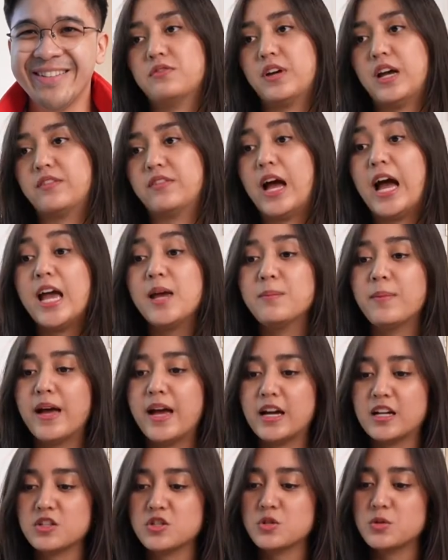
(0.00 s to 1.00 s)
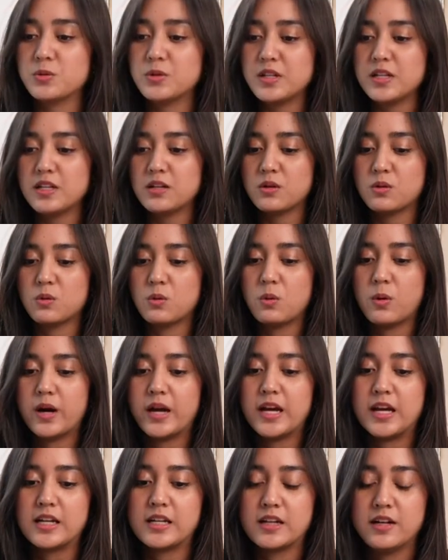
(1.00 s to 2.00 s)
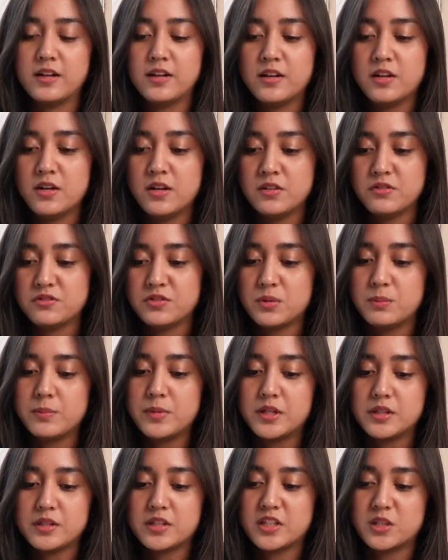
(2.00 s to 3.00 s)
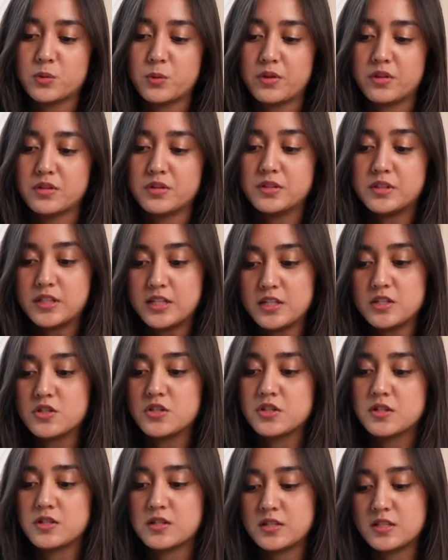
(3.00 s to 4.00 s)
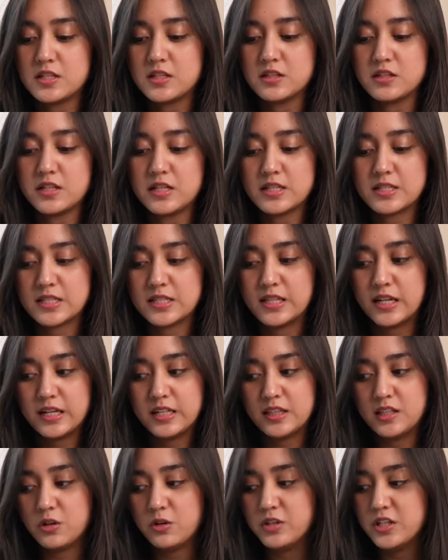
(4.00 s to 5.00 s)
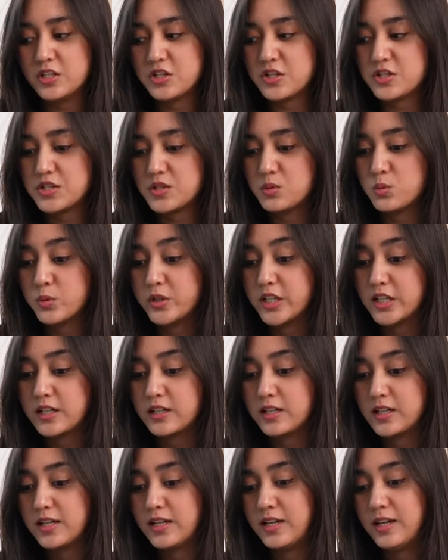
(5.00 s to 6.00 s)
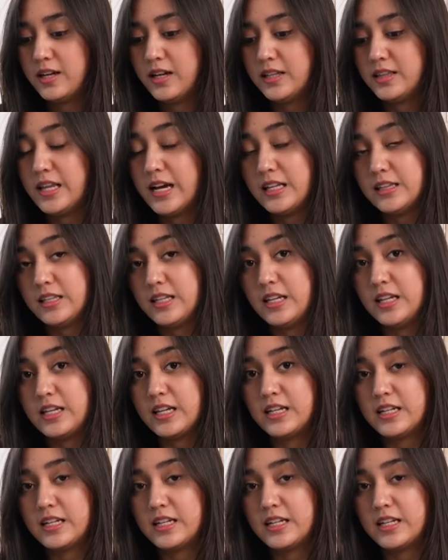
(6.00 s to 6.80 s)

I'm actually quite familiar with the Legion series. Nakita ko na siya sa work dati.